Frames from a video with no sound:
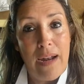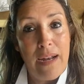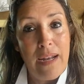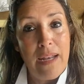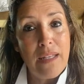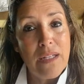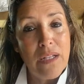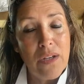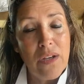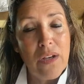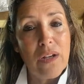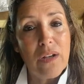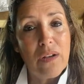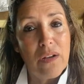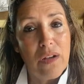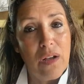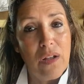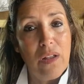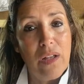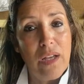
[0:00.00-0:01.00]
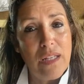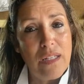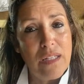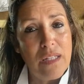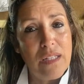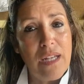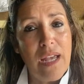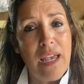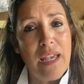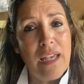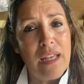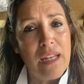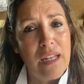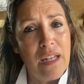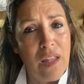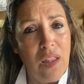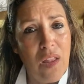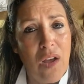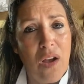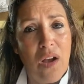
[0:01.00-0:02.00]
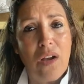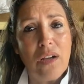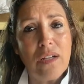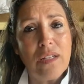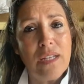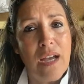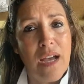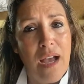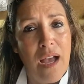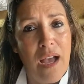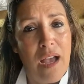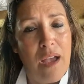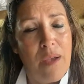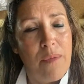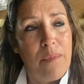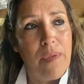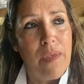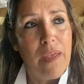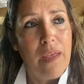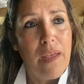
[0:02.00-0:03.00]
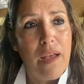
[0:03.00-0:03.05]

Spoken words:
And it's taken a long time.